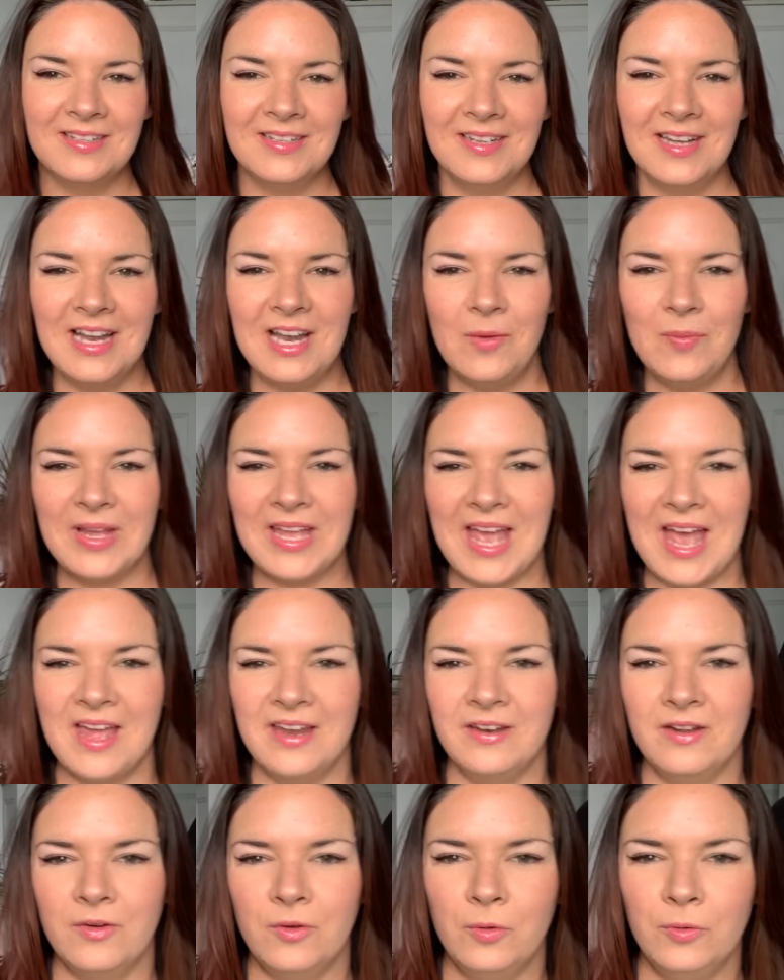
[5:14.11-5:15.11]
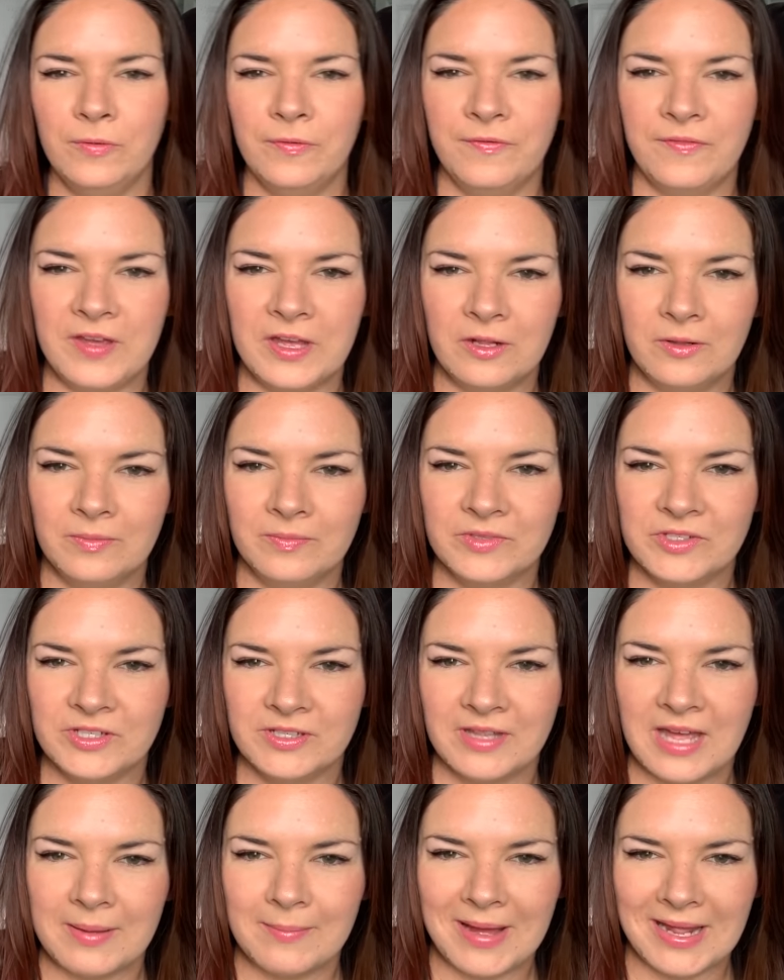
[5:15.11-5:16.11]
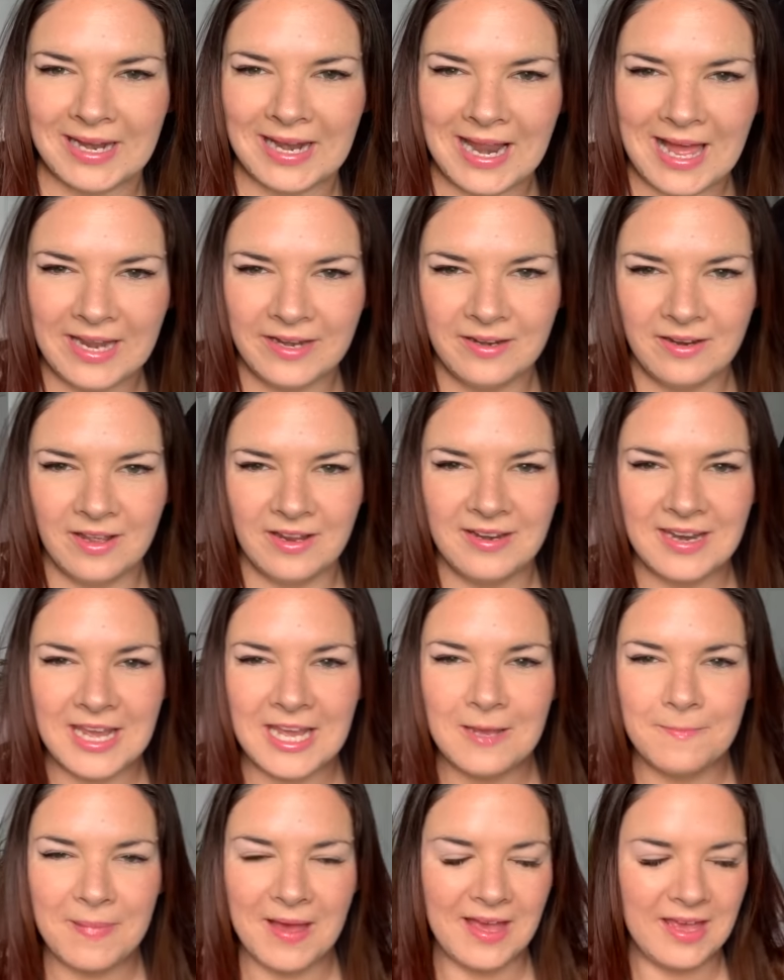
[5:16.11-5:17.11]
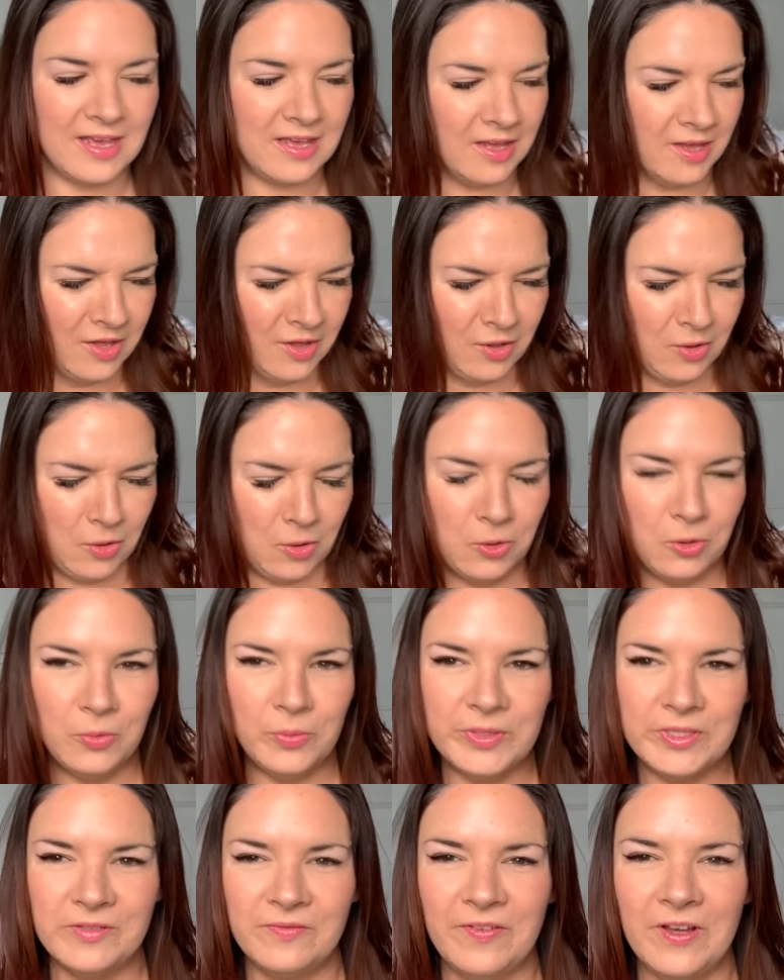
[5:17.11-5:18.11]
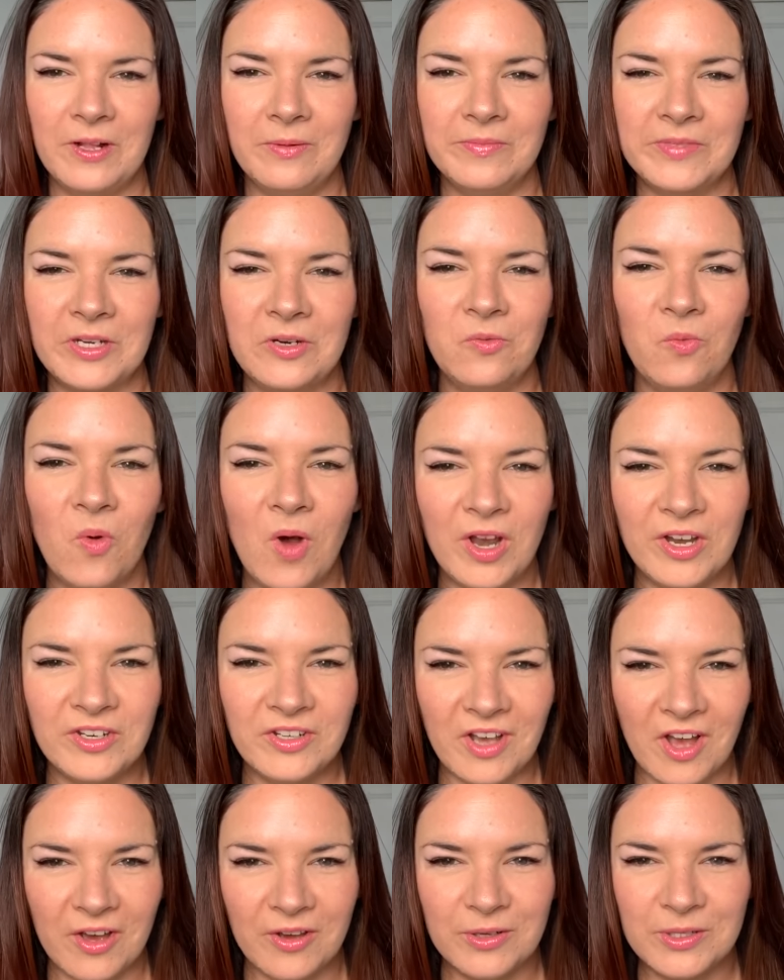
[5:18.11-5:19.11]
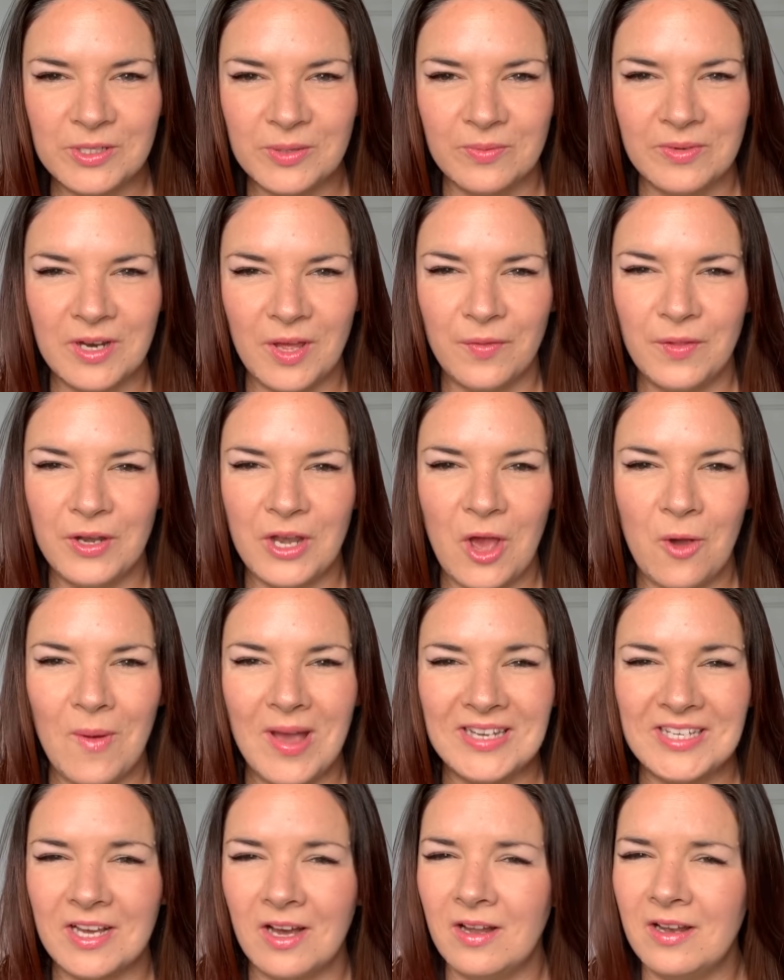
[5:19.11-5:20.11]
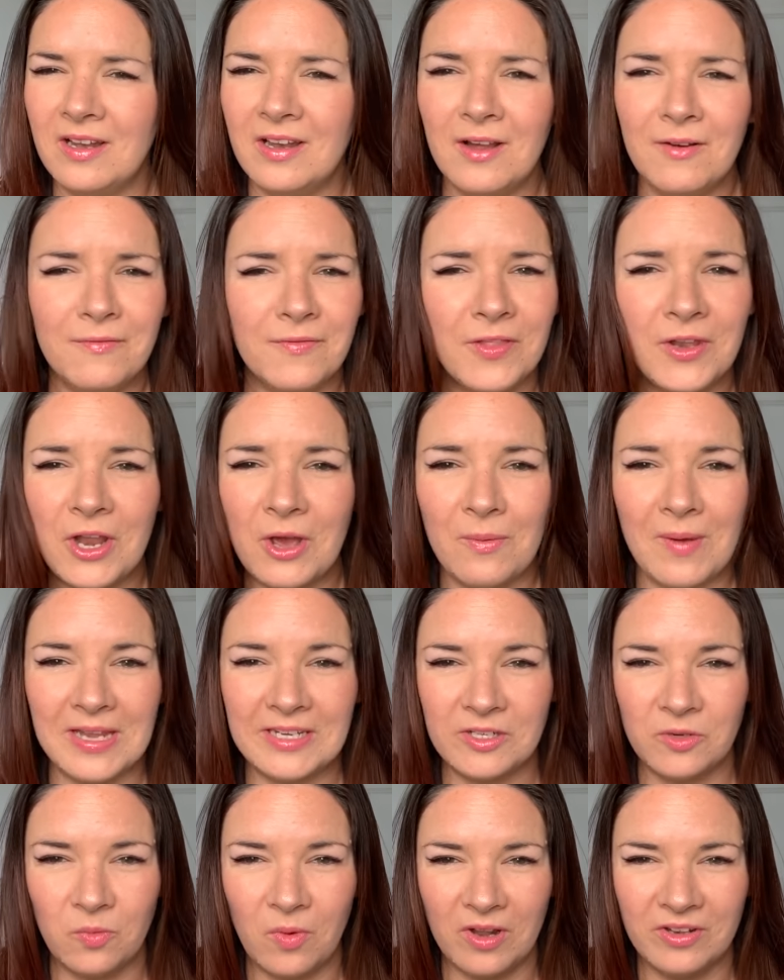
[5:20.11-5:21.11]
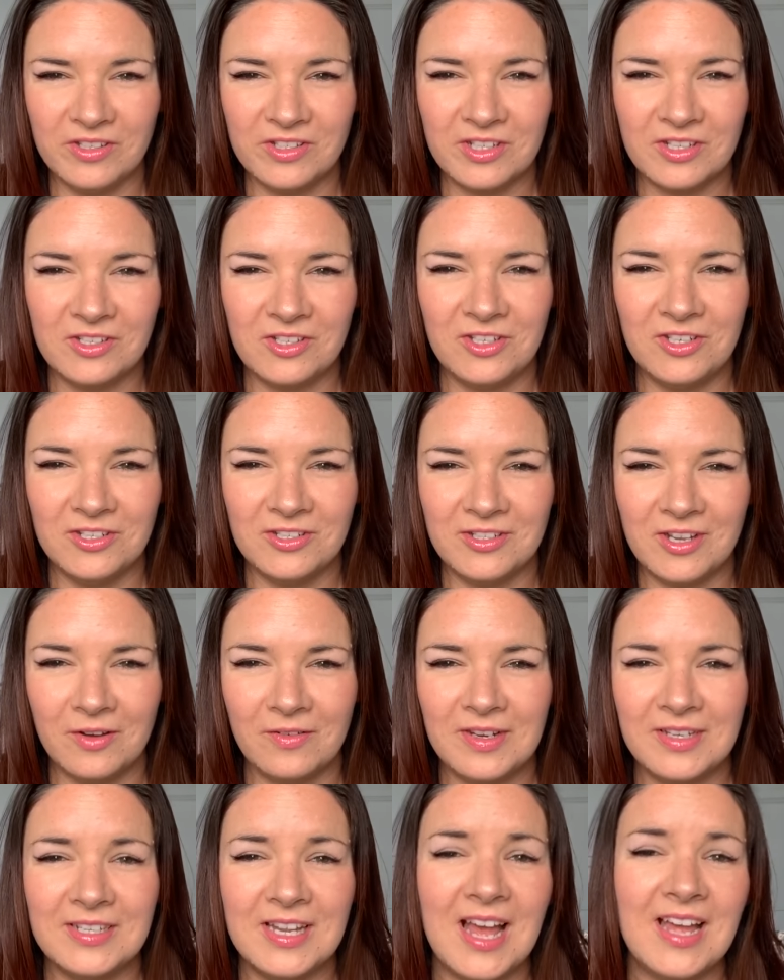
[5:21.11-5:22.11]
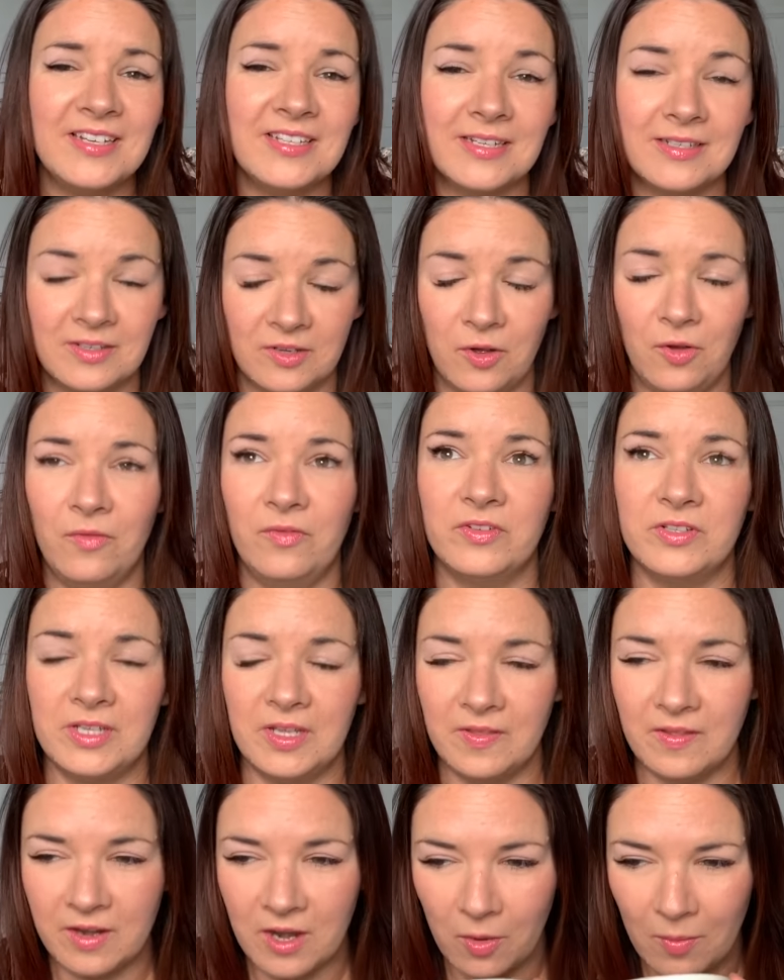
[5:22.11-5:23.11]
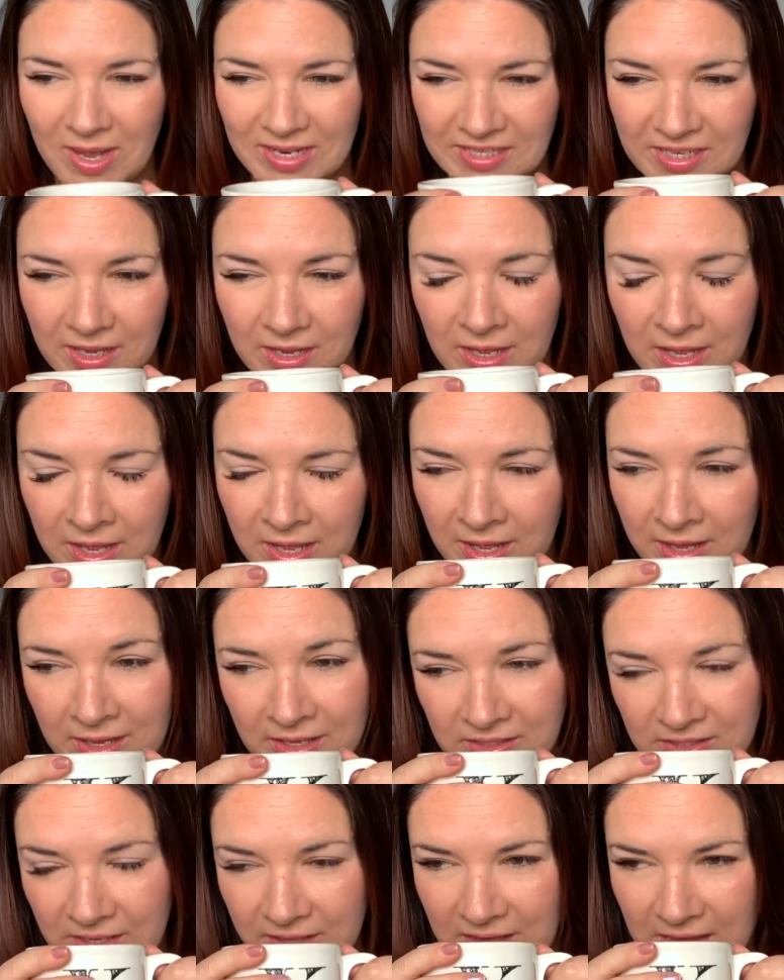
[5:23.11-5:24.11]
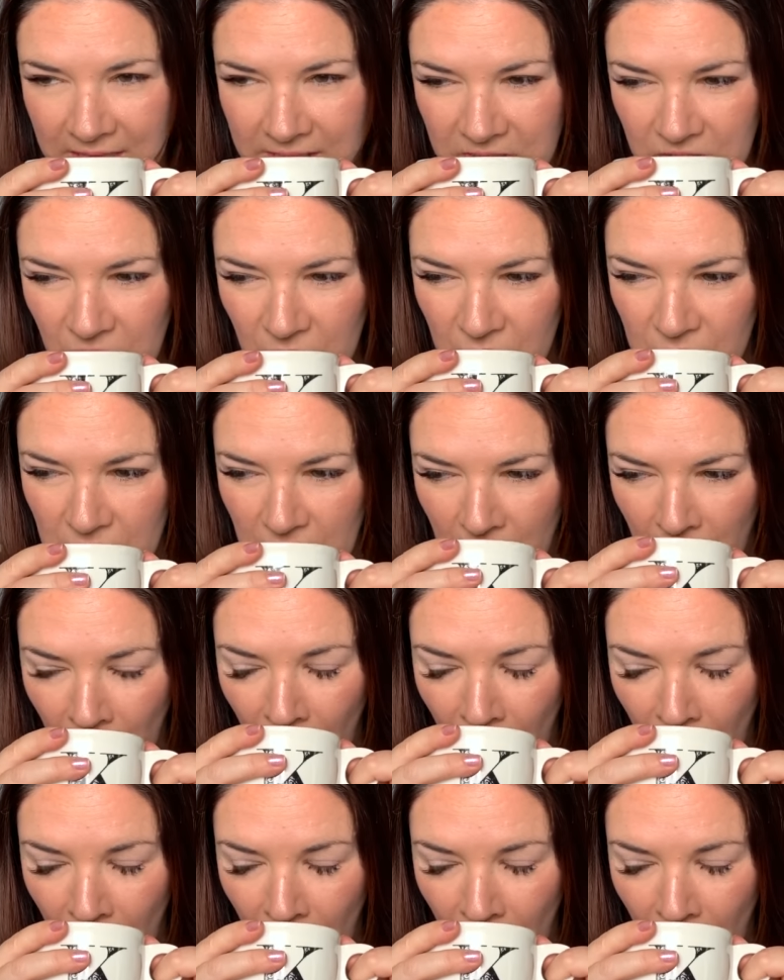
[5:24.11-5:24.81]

Hello again. All filmed. That Matalan and eBay haul was filmed in one go. So another no edit. I love the no edit ones because you just don't need to edit. Obviously, the no edit. So that's good.